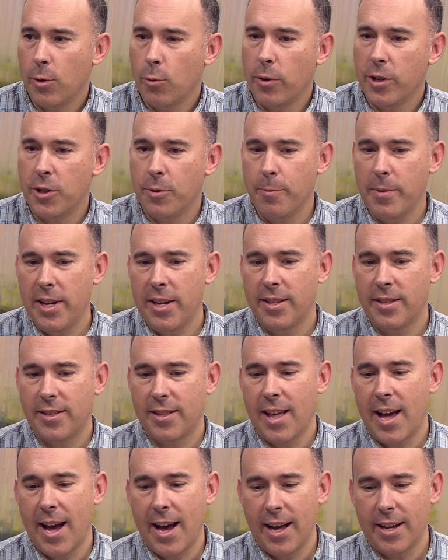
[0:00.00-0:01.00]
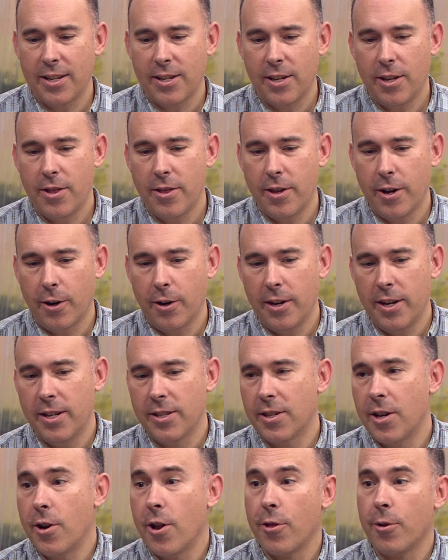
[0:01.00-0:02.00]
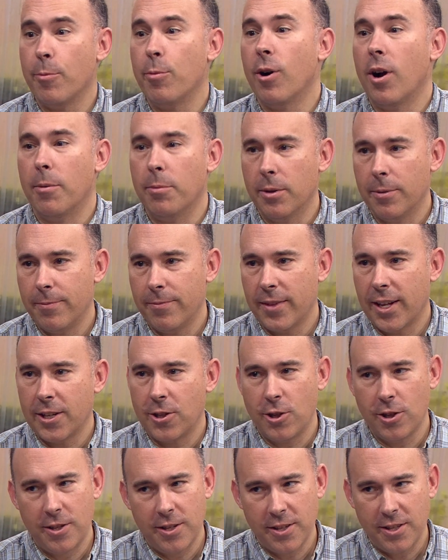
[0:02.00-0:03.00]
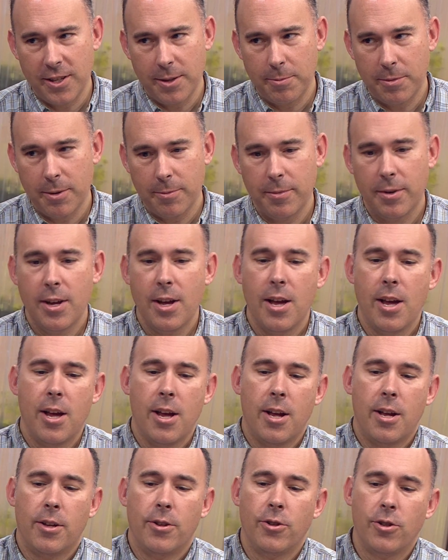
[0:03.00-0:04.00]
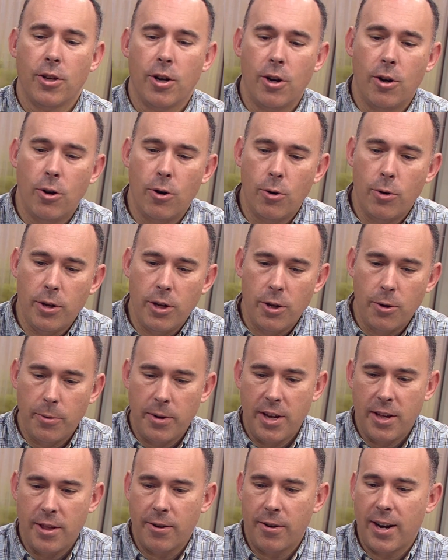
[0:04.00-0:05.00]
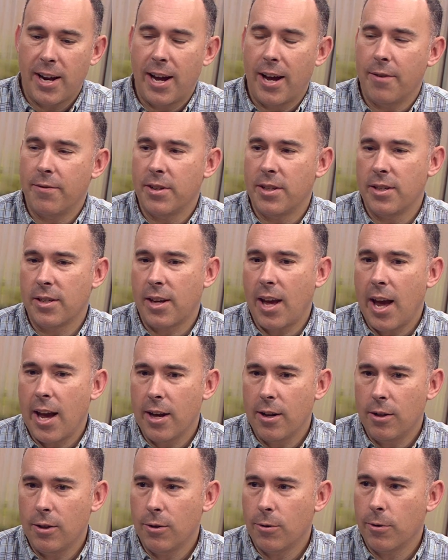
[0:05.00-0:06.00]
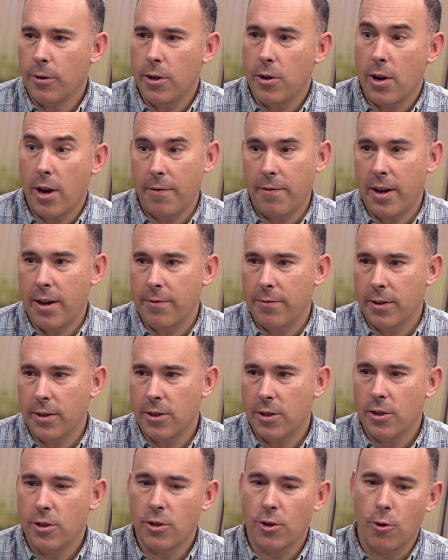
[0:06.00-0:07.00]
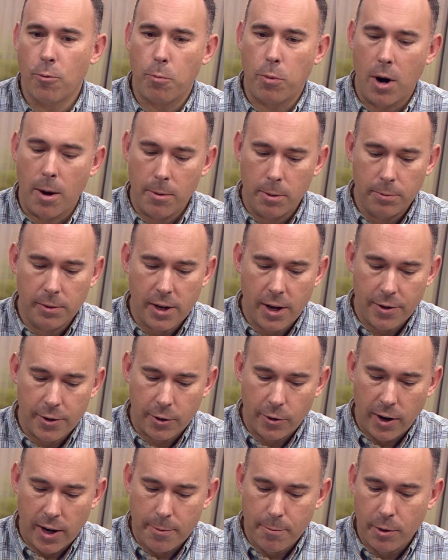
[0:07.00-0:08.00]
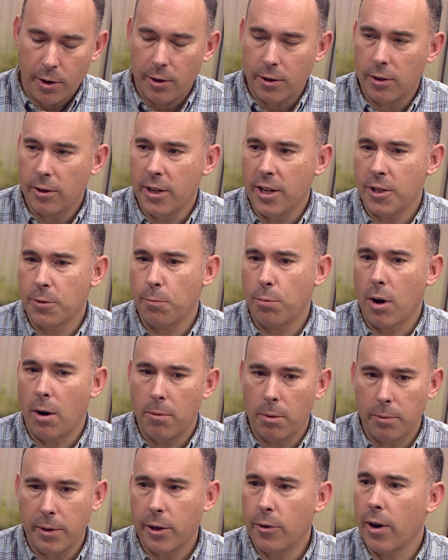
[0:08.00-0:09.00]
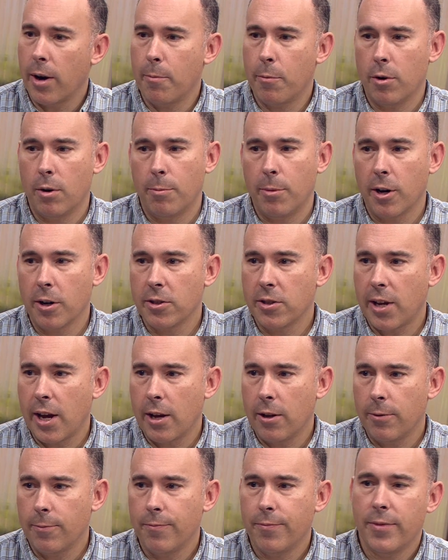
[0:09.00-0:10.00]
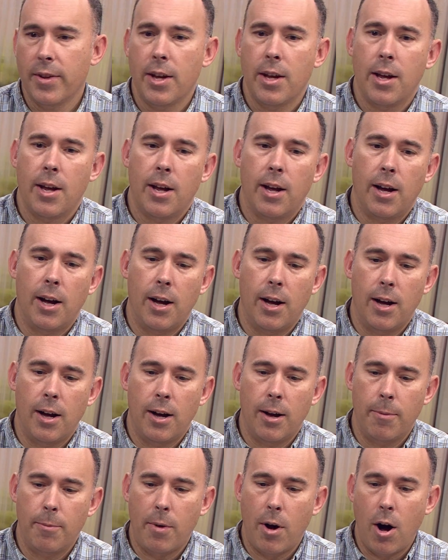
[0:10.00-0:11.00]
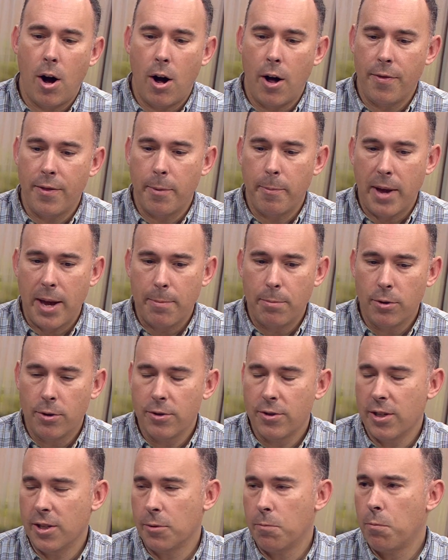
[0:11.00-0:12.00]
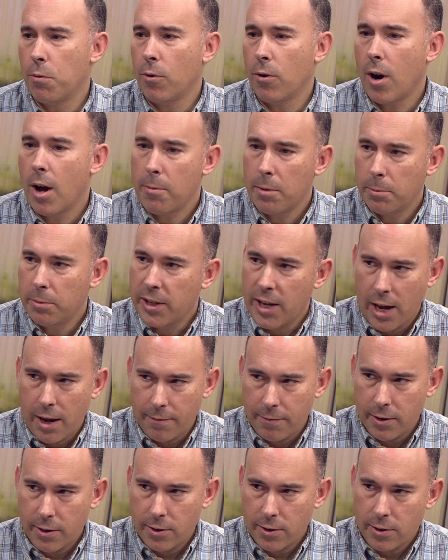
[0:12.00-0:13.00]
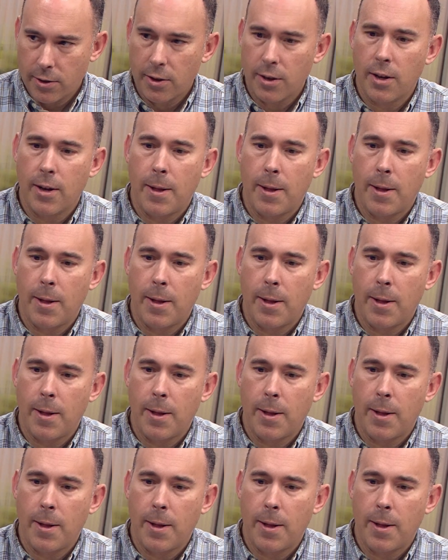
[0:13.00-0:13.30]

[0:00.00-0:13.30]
which means that there is another problem. That's just a yeah. symptom. Right. So you either have a scale or you have aphids. So right. probably on the crepe myrtle, it's probably crepe myrtle bark scale. Mm-hmm. um, on the maples, it's probably aphids.